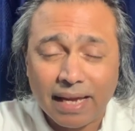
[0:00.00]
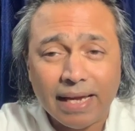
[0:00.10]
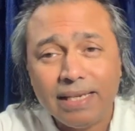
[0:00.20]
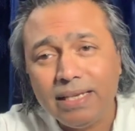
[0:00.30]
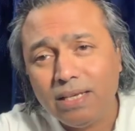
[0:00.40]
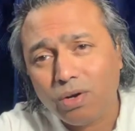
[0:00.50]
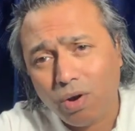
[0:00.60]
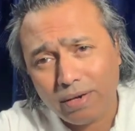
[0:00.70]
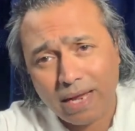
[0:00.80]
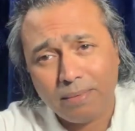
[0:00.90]
Any
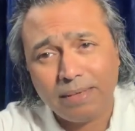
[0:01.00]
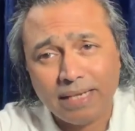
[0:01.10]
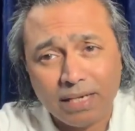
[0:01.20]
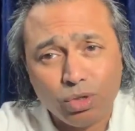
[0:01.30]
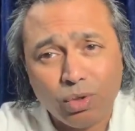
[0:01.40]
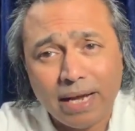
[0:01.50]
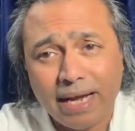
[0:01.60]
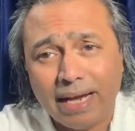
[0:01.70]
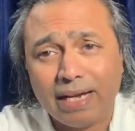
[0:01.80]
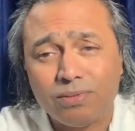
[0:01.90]
wrong habit that you
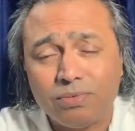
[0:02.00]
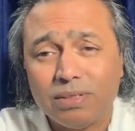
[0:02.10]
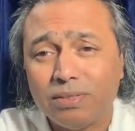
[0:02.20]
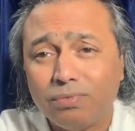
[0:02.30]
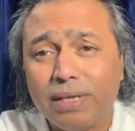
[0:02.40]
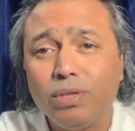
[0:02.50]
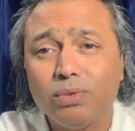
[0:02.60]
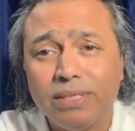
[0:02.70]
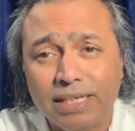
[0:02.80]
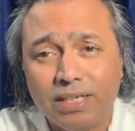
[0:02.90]
have when you
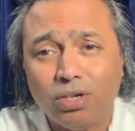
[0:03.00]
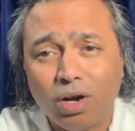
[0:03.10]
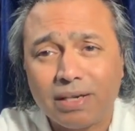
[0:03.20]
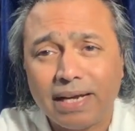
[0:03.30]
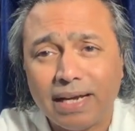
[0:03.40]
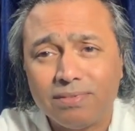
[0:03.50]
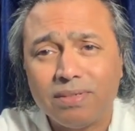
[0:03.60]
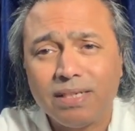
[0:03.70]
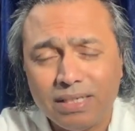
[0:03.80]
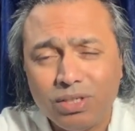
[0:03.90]
did not have,
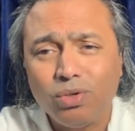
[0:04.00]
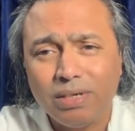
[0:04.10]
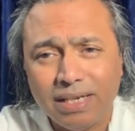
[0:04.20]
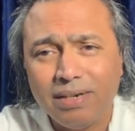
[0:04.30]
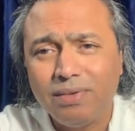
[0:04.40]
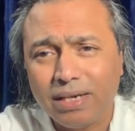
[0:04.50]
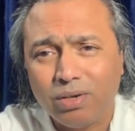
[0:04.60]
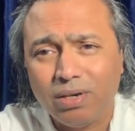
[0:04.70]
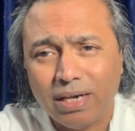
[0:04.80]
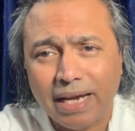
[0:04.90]
you lived a
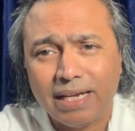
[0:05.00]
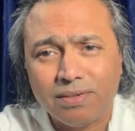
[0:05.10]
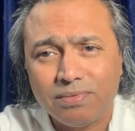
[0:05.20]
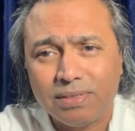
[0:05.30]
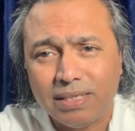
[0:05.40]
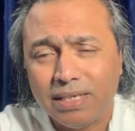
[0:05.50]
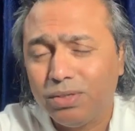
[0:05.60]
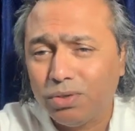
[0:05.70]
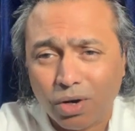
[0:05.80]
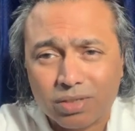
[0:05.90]
good life, did
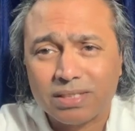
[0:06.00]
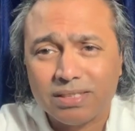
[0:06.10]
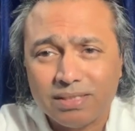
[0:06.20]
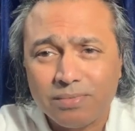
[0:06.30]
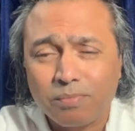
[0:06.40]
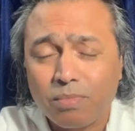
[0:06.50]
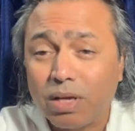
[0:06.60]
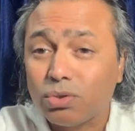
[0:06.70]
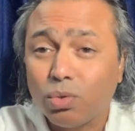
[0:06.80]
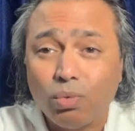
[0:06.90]
you not?
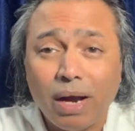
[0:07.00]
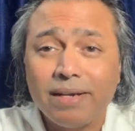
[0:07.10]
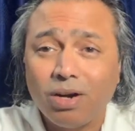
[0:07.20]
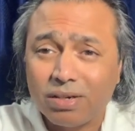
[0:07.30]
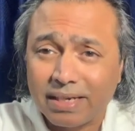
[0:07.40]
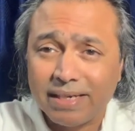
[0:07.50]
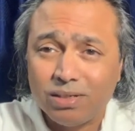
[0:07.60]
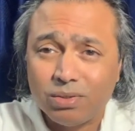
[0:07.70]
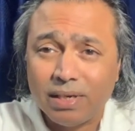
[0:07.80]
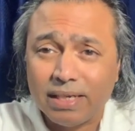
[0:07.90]
So why not
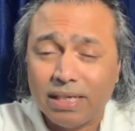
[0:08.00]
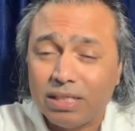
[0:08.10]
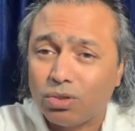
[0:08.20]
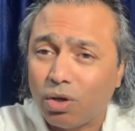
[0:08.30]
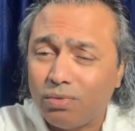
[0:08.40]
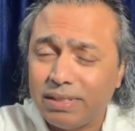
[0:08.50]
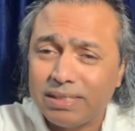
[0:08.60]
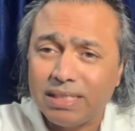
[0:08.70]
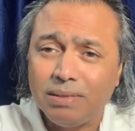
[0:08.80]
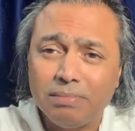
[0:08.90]
again today? So
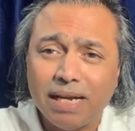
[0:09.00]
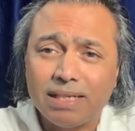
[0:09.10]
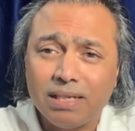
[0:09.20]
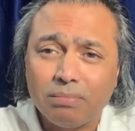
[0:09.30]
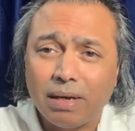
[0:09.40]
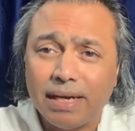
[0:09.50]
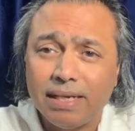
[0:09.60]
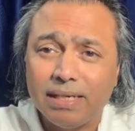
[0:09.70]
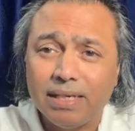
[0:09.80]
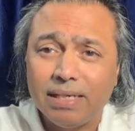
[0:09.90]
always keep that in
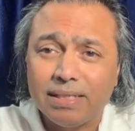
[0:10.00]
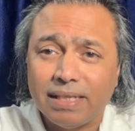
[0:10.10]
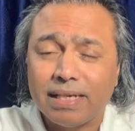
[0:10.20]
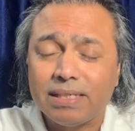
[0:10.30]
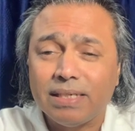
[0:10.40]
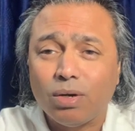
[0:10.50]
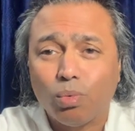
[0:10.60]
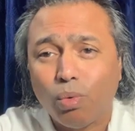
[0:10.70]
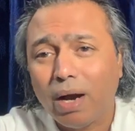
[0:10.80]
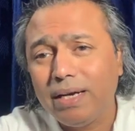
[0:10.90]
mind that
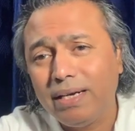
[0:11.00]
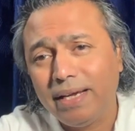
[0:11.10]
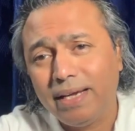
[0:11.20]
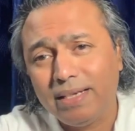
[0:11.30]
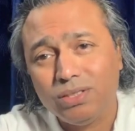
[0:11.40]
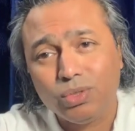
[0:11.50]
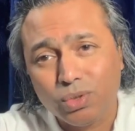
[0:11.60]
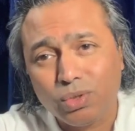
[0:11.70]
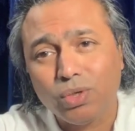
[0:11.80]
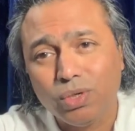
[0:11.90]
one day you
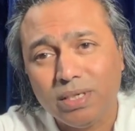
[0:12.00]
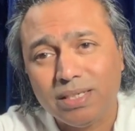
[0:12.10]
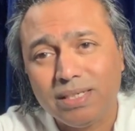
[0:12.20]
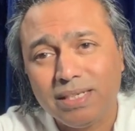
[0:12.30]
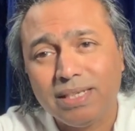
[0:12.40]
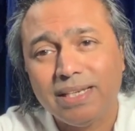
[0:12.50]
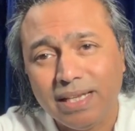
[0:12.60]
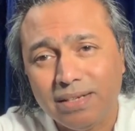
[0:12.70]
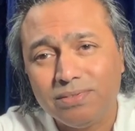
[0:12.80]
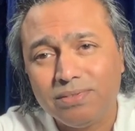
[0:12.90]
could
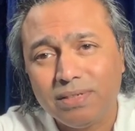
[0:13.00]
live